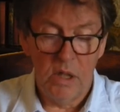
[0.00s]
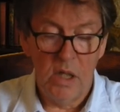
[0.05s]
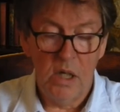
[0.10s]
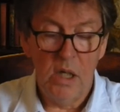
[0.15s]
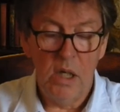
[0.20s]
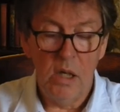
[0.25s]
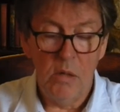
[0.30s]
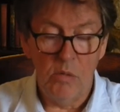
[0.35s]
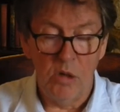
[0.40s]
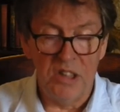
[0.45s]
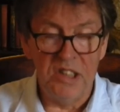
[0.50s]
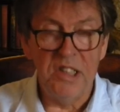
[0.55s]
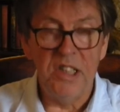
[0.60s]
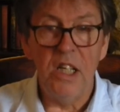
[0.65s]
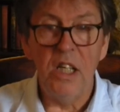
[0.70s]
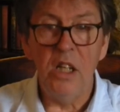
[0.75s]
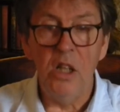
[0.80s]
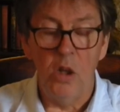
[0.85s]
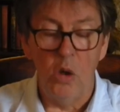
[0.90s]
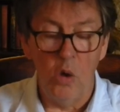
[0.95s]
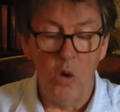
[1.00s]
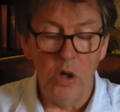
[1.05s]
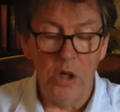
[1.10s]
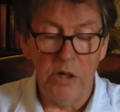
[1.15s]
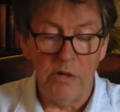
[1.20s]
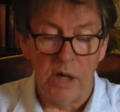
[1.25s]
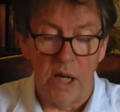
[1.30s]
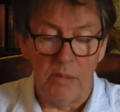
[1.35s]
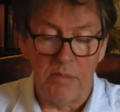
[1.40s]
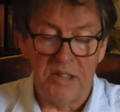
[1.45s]
And wasn't the
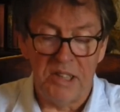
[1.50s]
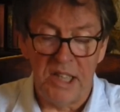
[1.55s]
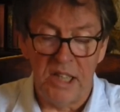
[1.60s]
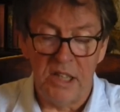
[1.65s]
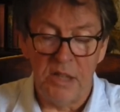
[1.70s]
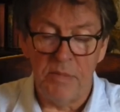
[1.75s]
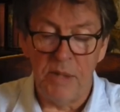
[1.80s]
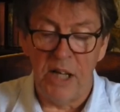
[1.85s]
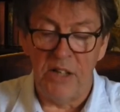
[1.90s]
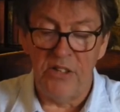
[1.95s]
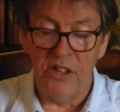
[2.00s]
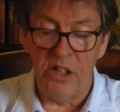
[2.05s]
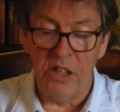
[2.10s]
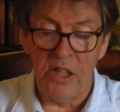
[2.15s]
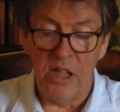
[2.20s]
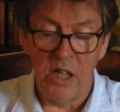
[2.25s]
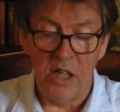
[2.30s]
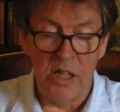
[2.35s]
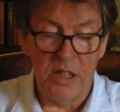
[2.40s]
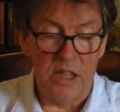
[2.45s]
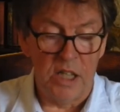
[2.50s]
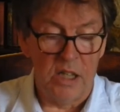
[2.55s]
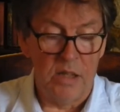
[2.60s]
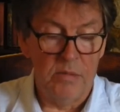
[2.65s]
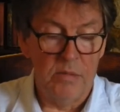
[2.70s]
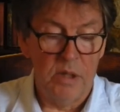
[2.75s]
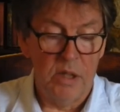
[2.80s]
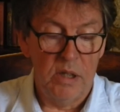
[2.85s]
lawyer upset about it neither,